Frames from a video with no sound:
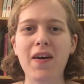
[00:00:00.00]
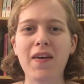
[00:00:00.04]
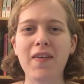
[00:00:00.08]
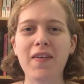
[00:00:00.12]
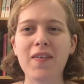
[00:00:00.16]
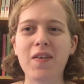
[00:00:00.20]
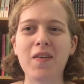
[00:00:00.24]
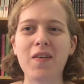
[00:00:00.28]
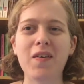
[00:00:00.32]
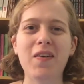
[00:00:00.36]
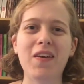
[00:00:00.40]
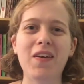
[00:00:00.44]

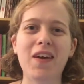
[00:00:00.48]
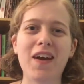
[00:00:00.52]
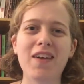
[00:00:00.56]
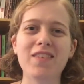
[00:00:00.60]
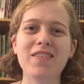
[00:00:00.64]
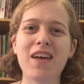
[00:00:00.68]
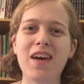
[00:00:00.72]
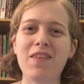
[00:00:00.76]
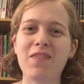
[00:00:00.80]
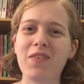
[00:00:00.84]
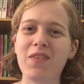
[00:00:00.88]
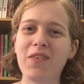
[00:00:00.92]
I know you
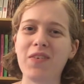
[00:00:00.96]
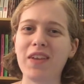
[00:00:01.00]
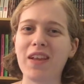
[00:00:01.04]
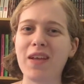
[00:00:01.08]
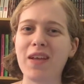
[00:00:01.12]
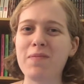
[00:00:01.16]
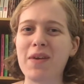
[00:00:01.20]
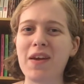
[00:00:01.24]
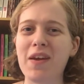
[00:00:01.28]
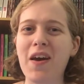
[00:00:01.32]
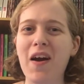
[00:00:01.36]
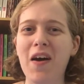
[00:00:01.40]
guys haven't
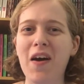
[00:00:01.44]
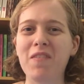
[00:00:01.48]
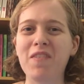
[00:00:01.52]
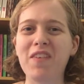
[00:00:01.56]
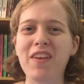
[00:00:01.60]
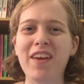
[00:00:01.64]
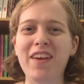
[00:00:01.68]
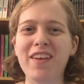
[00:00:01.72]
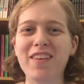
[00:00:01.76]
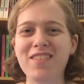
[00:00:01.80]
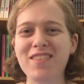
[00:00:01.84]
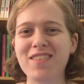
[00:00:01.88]
really been
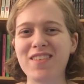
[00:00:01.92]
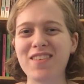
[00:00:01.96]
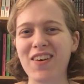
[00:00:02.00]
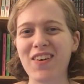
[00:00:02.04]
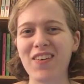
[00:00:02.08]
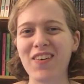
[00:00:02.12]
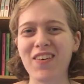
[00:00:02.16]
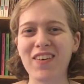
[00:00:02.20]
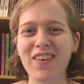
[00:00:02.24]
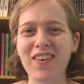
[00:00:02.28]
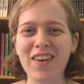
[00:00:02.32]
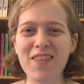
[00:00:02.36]
commenting,
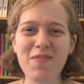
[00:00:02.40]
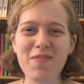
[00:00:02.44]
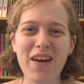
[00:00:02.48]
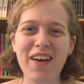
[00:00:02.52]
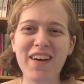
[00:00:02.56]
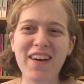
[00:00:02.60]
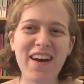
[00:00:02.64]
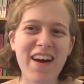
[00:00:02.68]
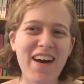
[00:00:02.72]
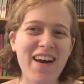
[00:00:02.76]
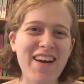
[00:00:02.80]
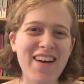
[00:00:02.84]
so come
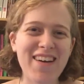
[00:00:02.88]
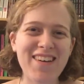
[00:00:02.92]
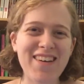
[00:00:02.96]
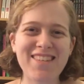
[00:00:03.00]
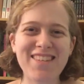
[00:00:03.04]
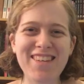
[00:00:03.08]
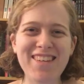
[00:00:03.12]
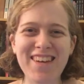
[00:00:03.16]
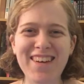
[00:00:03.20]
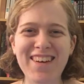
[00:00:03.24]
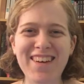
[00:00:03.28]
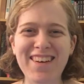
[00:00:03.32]
on,
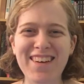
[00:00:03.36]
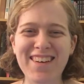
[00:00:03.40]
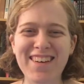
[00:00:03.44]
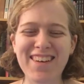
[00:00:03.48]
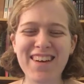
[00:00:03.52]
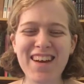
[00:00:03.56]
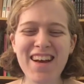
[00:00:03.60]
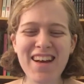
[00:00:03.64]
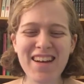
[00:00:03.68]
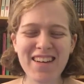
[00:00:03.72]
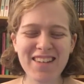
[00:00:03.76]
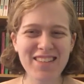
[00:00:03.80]
guys.
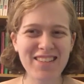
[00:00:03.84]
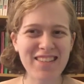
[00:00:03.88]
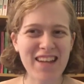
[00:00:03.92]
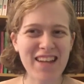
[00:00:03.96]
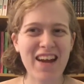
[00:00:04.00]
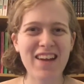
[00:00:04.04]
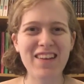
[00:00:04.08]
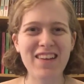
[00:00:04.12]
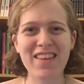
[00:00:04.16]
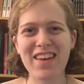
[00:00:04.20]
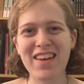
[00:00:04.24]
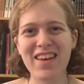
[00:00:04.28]

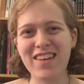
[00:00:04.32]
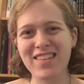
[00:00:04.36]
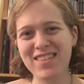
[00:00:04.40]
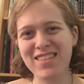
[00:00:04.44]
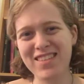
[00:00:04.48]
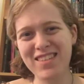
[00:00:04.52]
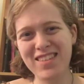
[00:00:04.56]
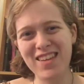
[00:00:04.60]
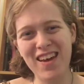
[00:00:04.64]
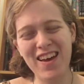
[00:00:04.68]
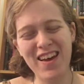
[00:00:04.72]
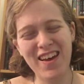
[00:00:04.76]
Share
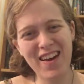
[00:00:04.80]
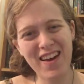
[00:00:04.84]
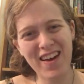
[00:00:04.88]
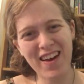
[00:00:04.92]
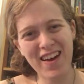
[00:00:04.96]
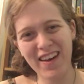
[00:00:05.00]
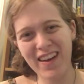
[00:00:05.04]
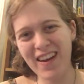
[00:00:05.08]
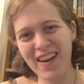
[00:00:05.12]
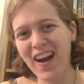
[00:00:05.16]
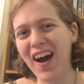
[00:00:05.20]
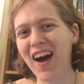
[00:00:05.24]
this,
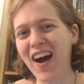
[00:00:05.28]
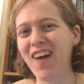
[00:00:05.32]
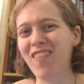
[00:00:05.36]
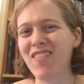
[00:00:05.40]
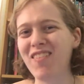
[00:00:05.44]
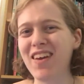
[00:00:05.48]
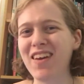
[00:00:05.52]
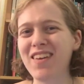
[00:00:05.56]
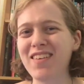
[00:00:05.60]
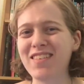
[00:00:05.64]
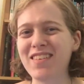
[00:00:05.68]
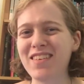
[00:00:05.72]

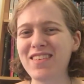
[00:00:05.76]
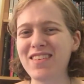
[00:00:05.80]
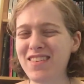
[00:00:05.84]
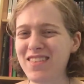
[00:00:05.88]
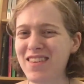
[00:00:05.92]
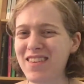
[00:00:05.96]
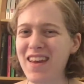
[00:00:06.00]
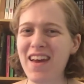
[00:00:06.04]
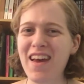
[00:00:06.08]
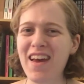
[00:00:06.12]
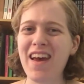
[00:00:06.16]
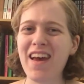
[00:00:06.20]
comment, just
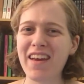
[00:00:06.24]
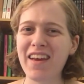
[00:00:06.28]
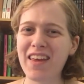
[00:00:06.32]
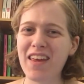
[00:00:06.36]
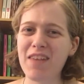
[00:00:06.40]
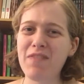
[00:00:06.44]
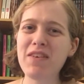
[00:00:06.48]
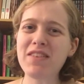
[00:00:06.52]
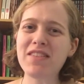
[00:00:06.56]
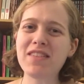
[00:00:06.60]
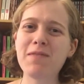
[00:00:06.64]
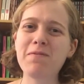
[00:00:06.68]

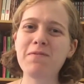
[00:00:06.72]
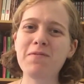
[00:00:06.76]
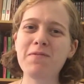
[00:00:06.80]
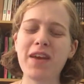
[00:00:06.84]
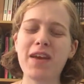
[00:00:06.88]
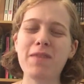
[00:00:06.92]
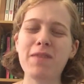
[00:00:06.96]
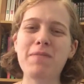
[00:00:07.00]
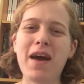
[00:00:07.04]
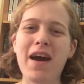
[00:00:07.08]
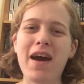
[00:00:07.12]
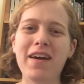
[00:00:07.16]
give us some
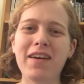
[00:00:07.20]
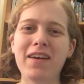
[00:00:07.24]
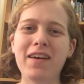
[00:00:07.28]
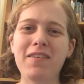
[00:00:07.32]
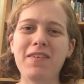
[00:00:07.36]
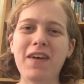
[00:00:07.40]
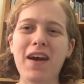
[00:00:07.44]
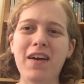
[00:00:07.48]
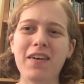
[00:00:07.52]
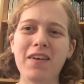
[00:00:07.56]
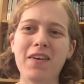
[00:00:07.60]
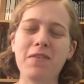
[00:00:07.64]
feedback
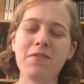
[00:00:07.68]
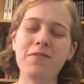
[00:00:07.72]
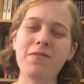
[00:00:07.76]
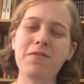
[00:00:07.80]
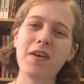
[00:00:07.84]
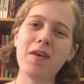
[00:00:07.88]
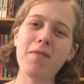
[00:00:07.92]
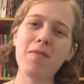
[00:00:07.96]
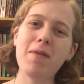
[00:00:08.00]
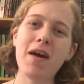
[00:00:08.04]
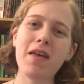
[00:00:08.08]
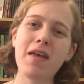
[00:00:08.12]
of how you
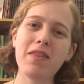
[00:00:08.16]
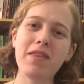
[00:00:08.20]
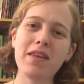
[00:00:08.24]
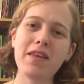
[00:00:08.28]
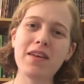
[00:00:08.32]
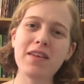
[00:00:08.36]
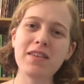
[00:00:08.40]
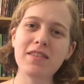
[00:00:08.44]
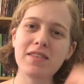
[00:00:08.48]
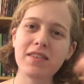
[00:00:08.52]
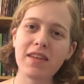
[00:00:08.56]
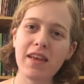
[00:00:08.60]
feel about
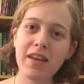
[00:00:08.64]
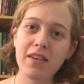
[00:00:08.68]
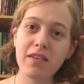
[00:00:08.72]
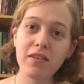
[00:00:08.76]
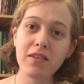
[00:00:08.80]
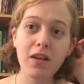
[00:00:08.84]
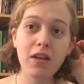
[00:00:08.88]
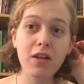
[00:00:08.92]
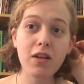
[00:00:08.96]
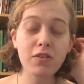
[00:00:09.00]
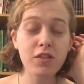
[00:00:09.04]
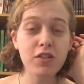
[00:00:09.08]
this,
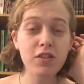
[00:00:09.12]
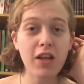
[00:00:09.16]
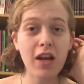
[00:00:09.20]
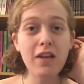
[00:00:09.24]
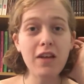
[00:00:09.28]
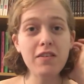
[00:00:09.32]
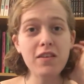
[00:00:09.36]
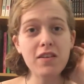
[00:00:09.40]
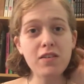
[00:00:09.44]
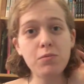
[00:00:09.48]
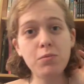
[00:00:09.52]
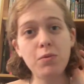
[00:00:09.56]
and,
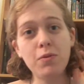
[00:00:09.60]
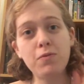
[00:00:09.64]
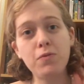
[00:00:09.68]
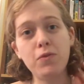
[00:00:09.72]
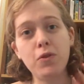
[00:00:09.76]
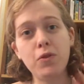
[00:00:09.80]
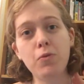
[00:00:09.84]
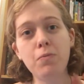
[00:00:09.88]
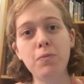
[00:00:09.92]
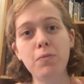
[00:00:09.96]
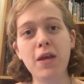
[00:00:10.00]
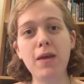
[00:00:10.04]
share this with
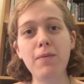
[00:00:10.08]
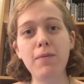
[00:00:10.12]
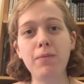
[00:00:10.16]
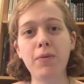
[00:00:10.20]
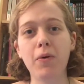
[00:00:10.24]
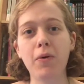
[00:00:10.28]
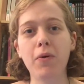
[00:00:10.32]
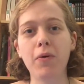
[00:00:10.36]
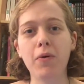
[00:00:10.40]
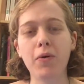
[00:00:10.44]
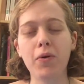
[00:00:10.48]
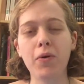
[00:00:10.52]
new
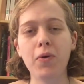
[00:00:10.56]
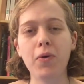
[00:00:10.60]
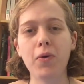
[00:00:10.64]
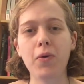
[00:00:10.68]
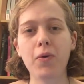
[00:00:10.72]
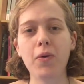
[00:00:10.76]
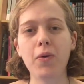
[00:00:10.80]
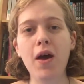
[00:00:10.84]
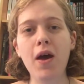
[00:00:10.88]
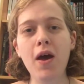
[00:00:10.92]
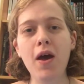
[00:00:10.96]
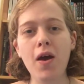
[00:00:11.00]
people
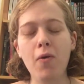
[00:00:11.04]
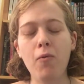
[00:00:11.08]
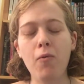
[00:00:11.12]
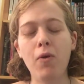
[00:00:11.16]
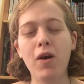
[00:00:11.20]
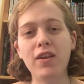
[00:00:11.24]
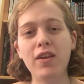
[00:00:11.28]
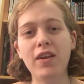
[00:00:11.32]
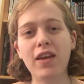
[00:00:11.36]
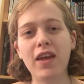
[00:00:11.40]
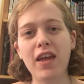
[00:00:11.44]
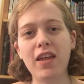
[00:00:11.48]
who
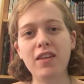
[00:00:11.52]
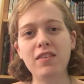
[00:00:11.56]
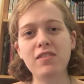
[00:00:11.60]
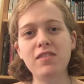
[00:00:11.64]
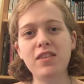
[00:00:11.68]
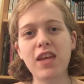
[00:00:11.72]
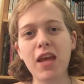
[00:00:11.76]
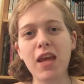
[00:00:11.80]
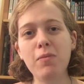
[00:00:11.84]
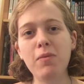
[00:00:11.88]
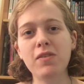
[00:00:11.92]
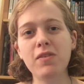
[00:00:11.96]
want to get into
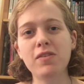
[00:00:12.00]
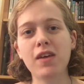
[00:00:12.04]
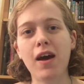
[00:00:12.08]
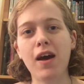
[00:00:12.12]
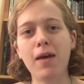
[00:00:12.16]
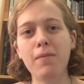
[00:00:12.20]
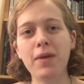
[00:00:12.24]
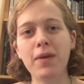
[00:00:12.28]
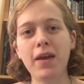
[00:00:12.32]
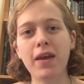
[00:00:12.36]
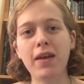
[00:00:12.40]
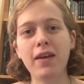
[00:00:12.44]

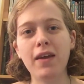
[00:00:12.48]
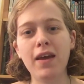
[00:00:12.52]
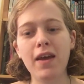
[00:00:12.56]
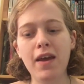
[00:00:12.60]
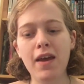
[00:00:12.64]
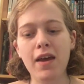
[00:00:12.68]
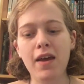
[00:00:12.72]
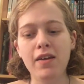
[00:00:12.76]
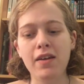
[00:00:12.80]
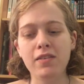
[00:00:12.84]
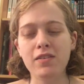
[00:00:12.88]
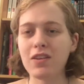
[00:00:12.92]
tabletopping.
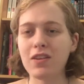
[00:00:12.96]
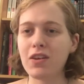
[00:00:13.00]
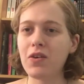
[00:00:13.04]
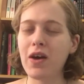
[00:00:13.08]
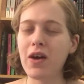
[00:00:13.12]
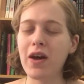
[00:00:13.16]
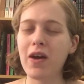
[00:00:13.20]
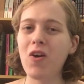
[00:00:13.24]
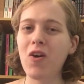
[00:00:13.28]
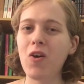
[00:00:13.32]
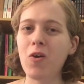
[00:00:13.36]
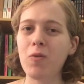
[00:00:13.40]
So
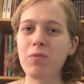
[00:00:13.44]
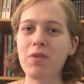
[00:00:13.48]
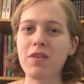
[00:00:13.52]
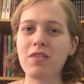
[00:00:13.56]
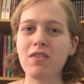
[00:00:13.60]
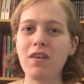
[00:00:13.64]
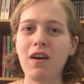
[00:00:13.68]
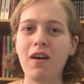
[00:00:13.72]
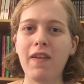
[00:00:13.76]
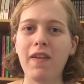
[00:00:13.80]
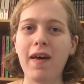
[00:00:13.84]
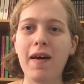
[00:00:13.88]
I hope
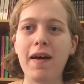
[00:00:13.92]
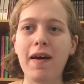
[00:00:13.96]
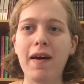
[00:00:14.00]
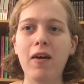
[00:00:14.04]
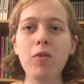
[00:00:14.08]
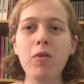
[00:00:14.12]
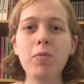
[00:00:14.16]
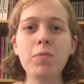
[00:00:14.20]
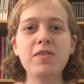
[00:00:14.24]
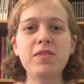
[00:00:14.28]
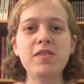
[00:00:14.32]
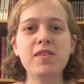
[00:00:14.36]
this all
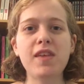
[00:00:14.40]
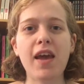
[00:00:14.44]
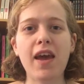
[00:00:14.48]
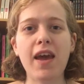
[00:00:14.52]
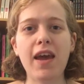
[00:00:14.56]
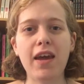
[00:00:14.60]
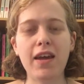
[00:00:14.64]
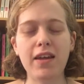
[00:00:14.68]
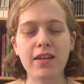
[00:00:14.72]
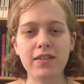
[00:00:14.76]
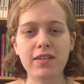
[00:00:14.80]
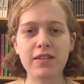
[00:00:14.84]
helps,
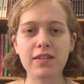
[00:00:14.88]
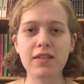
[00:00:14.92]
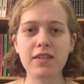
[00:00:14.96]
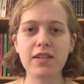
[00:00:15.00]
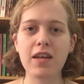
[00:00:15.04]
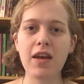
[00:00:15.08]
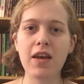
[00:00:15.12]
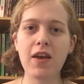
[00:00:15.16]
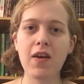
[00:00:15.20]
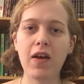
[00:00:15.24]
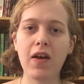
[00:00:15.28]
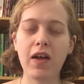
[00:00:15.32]
and
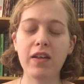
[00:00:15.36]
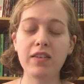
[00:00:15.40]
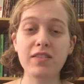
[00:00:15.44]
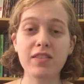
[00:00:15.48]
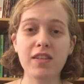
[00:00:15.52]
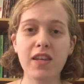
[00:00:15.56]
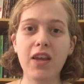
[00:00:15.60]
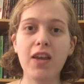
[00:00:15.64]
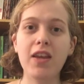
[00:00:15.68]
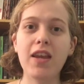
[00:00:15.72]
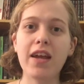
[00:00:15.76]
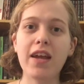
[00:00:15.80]
I'll
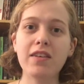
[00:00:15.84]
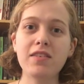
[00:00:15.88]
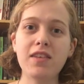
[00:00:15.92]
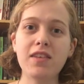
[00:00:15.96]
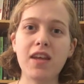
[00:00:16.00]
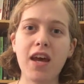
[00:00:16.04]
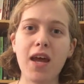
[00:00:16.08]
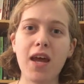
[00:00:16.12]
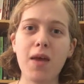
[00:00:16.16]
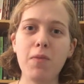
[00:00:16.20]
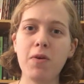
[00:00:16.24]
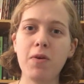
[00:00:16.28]
see you next
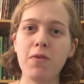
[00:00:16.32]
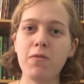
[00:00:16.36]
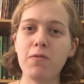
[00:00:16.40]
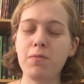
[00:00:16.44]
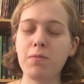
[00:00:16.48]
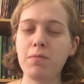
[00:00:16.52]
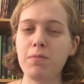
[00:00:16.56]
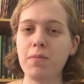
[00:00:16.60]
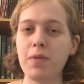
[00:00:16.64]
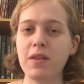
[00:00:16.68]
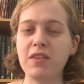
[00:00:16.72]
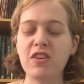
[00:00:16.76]
time
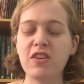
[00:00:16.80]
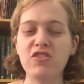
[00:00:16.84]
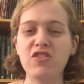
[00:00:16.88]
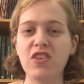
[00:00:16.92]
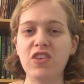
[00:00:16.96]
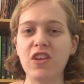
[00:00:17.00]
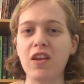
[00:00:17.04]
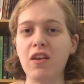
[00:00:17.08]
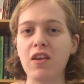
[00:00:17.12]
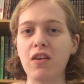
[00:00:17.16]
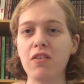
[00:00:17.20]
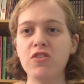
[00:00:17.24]
with
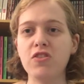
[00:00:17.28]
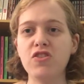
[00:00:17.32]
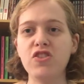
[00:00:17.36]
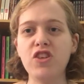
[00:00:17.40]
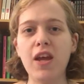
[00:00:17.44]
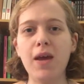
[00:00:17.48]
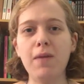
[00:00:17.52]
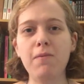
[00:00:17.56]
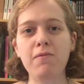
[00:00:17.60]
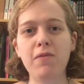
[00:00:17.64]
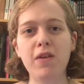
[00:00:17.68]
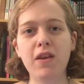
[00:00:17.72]
potentially another
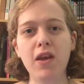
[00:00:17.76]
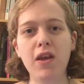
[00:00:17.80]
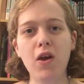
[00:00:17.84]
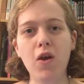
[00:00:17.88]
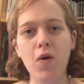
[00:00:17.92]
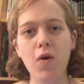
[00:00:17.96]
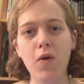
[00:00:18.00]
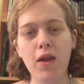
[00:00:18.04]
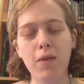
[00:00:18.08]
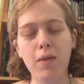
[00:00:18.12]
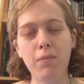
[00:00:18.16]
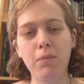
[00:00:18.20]
GM
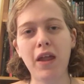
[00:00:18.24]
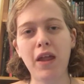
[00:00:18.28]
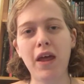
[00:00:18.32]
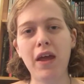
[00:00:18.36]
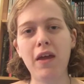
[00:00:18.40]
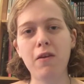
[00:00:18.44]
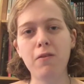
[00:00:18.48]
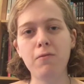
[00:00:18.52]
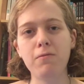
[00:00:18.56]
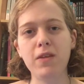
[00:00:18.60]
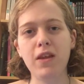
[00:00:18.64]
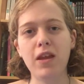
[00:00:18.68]
video and a
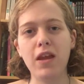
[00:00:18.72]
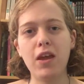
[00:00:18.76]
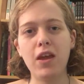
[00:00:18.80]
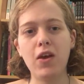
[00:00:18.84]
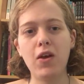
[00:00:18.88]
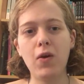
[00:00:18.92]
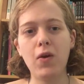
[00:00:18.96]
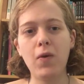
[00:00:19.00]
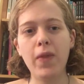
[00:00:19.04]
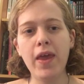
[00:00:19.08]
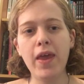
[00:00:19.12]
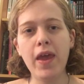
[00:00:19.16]
player
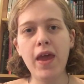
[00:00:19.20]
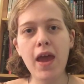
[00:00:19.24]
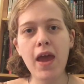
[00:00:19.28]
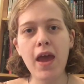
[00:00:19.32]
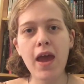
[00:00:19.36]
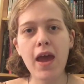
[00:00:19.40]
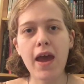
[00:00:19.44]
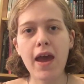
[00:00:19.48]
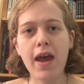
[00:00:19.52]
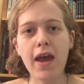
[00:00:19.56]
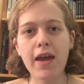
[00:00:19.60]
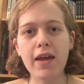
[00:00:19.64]
video,
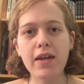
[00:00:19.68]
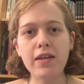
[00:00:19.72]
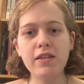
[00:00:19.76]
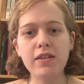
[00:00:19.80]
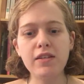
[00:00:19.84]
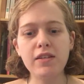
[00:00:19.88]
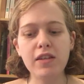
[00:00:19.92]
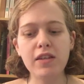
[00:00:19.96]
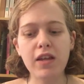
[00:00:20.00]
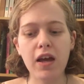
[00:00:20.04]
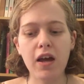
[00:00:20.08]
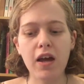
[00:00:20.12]

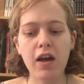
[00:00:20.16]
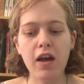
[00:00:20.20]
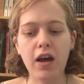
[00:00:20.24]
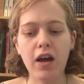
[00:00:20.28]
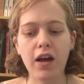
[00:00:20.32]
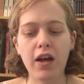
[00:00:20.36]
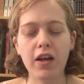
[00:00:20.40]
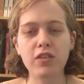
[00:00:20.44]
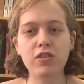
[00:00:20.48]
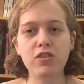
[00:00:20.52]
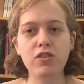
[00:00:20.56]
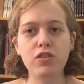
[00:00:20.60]
and
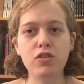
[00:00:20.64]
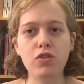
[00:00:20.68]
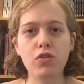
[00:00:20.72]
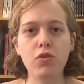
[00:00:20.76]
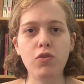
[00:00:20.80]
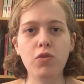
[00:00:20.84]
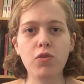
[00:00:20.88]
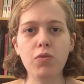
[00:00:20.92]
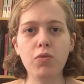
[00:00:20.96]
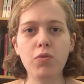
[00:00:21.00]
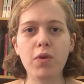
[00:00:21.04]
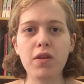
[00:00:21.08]

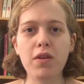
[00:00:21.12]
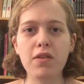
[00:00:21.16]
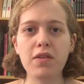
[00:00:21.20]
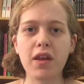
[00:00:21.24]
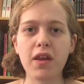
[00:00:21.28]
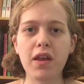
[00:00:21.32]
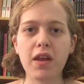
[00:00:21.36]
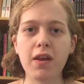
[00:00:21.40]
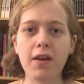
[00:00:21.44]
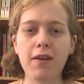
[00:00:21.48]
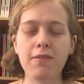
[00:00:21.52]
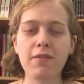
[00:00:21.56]
soon we're
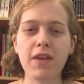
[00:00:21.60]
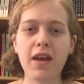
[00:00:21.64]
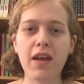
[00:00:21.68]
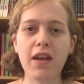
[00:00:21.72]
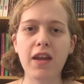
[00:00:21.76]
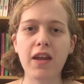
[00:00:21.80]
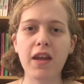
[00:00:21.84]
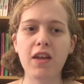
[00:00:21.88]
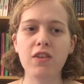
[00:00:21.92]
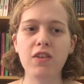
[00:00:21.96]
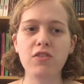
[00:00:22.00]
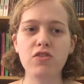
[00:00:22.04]
thinking of
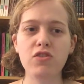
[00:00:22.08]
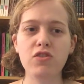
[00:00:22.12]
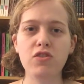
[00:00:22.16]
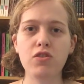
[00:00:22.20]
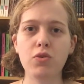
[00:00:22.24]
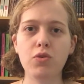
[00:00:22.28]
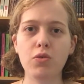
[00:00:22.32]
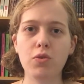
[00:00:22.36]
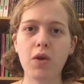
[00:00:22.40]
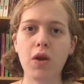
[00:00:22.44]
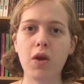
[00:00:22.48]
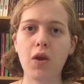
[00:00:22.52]
getting
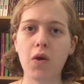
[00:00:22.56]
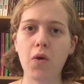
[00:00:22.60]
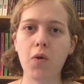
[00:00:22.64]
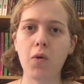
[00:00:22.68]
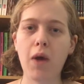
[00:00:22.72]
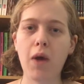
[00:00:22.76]
into,